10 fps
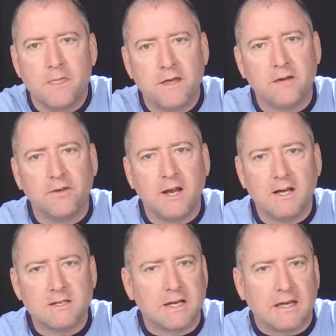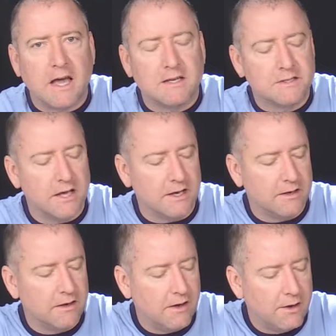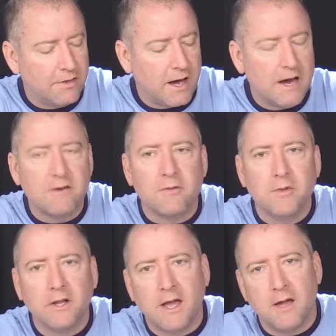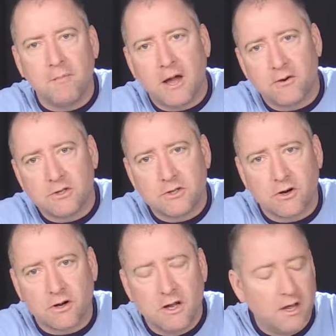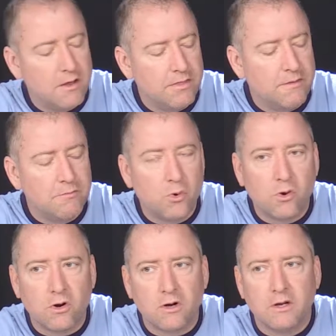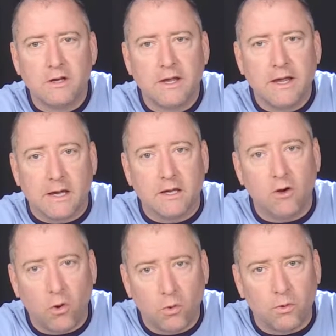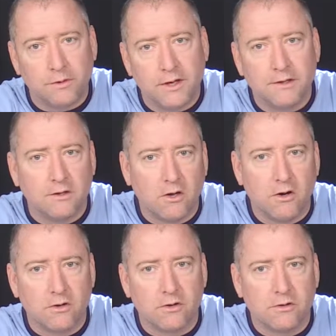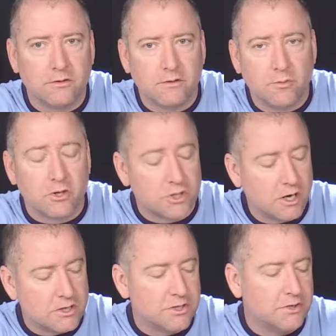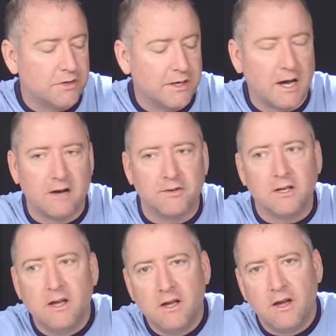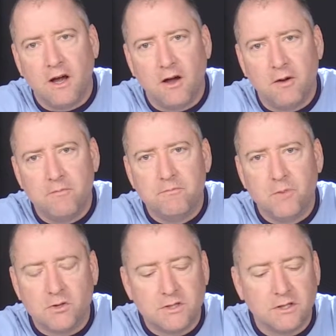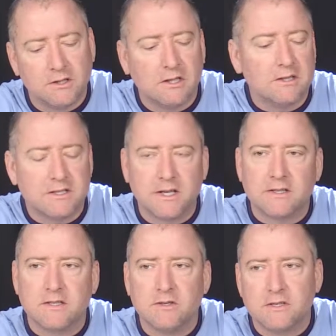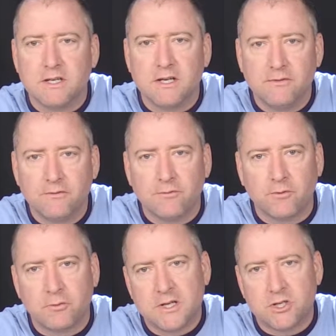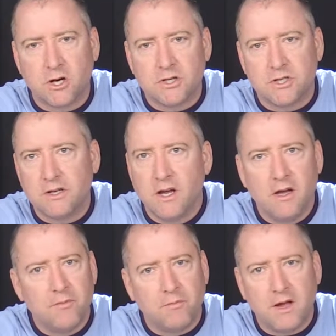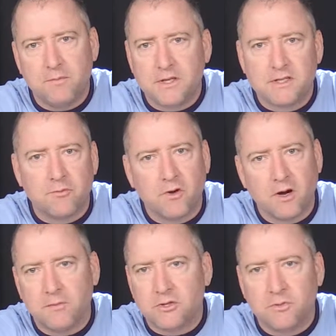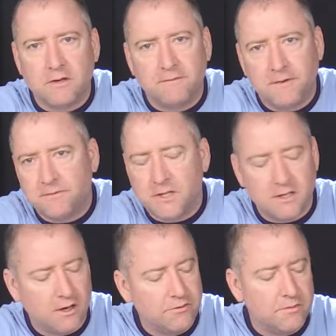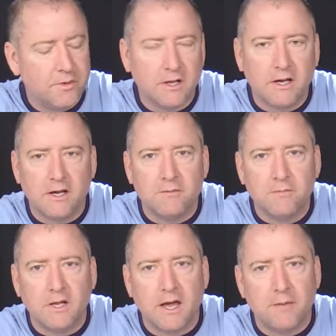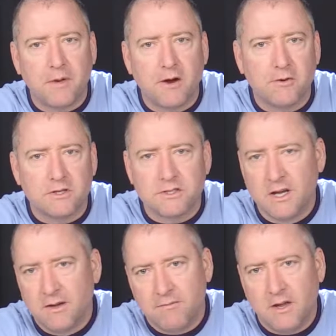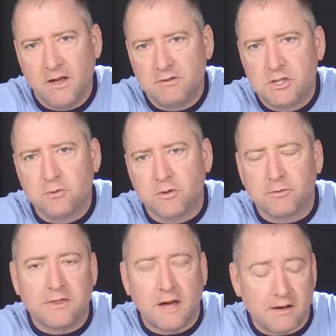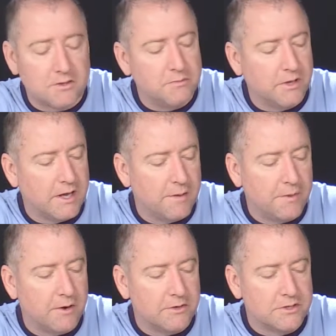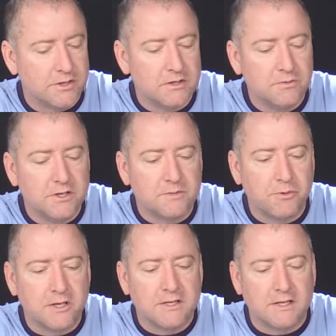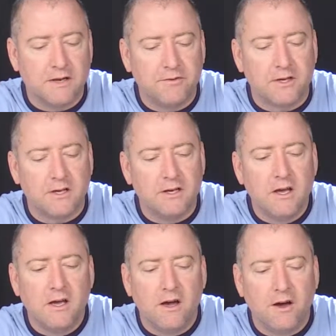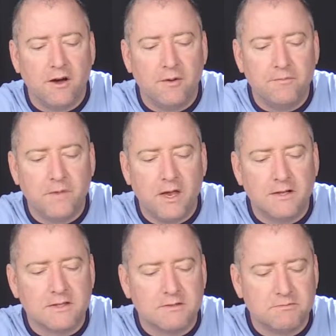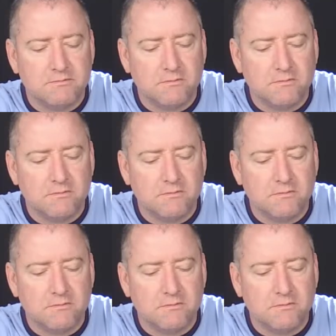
think of it as like a gas tank. The higher the milliamp hours are, the more it can hold, and the more charges you can get out of it. Most of the little sticks that you see for recharging might be somewhere between 1,500 milliamp hours and 2,000 or 3,000 milliamp hours. So this one is pretty significant, and it's